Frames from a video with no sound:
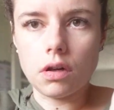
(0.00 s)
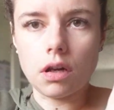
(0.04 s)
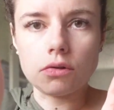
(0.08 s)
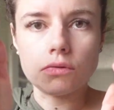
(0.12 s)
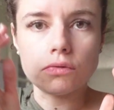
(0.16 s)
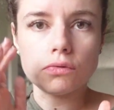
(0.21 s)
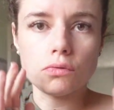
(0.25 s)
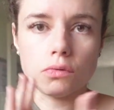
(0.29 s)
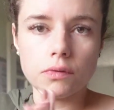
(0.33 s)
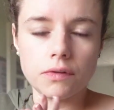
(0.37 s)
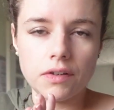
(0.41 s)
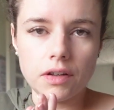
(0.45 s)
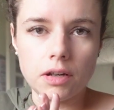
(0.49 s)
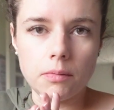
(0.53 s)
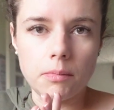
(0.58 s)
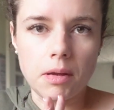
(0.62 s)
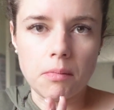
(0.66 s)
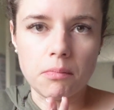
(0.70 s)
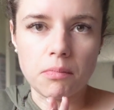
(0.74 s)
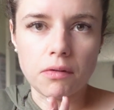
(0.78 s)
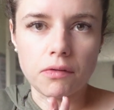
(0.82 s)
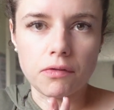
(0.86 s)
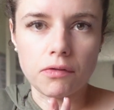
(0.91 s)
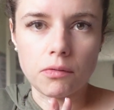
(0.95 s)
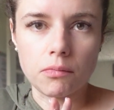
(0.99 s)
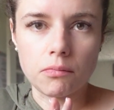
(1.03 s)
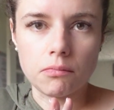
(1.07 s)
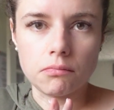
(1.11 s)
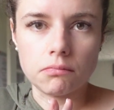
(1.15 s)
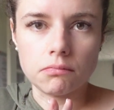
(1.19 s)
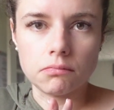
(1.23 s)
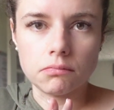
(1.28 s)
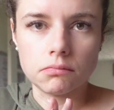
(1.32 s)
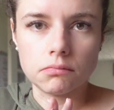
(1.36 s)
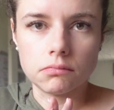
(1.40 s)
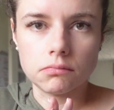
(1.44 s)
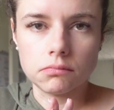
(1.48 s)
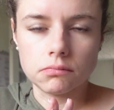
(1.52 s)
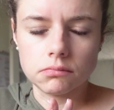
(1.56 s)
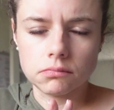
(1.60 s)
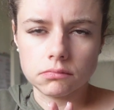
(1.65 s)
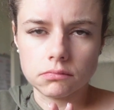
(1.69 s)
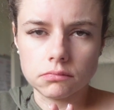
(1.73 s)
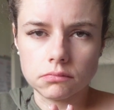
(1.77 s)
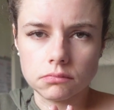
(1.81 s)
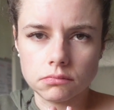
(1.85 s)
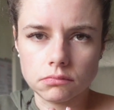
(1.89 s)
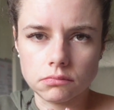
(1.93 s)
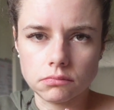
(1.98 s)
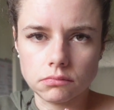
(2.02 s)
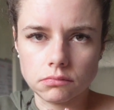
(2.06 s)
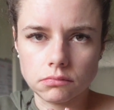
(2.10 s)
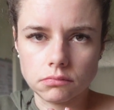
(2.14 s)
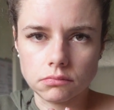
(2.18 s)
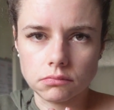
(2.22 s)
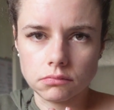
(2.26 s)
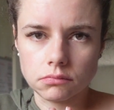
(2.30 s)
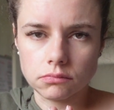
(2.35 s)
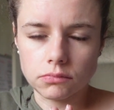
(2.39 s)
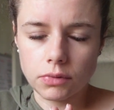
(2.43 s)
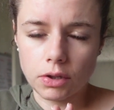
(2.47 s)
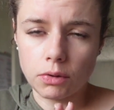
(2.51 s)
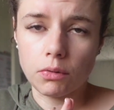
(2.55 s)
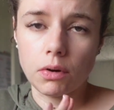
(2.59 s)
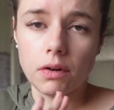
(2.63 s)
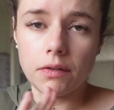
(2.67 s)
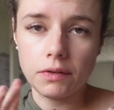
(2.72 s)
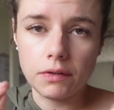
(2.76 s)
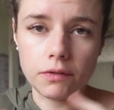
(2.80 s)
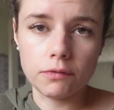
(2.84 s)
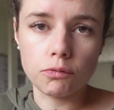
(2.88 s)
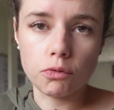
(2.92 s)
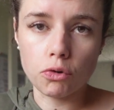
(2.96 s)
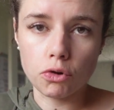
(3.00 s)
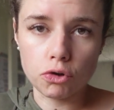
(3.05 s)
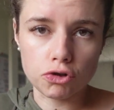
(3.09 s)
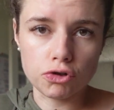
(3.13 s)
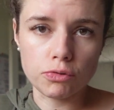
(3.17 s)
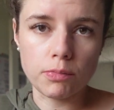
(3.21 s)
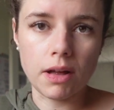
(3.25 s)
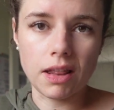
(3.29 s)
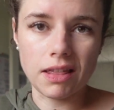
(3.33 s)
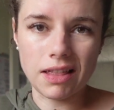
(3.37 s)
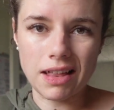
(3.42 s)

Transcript: I don't know if you remember from, well, if you've watched my